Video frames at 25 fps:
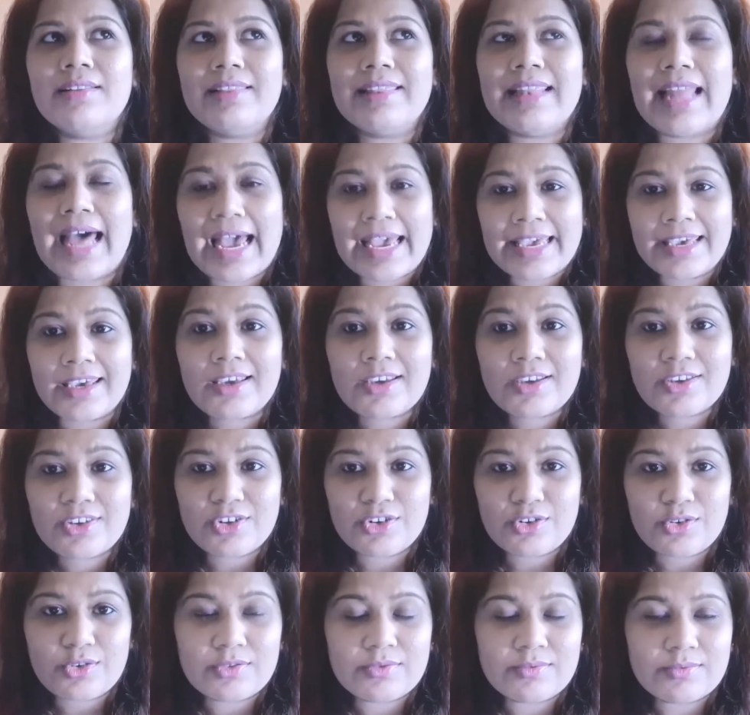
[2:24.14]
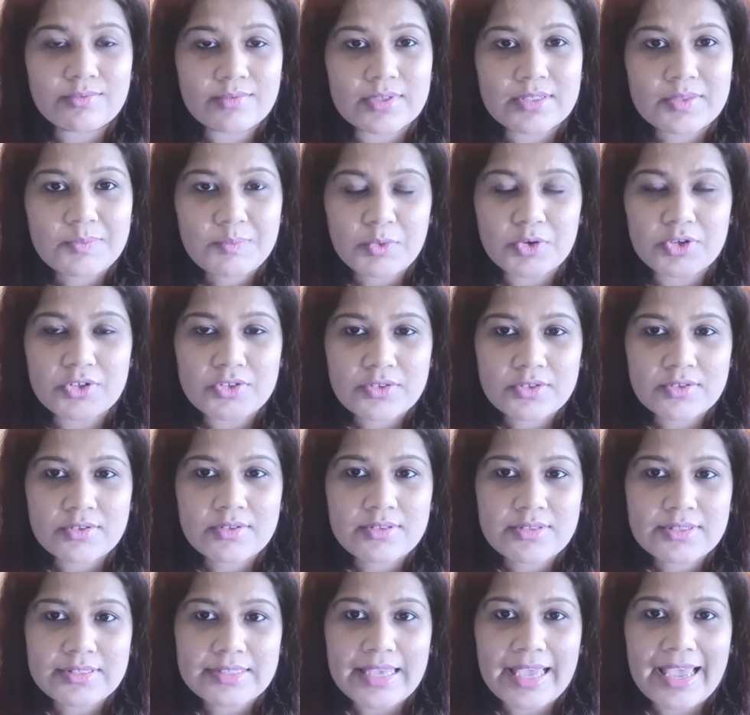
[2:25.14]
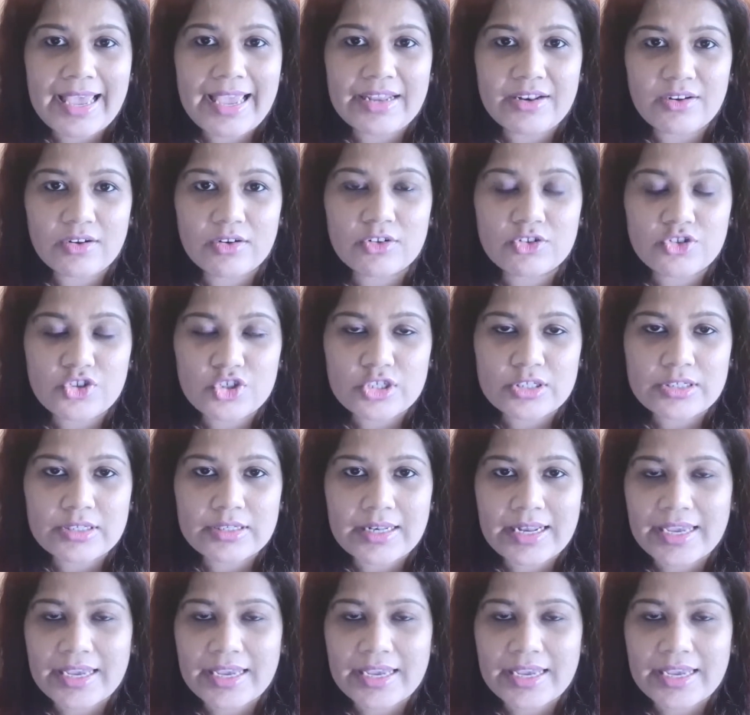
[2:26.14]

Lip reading: like this person's energy,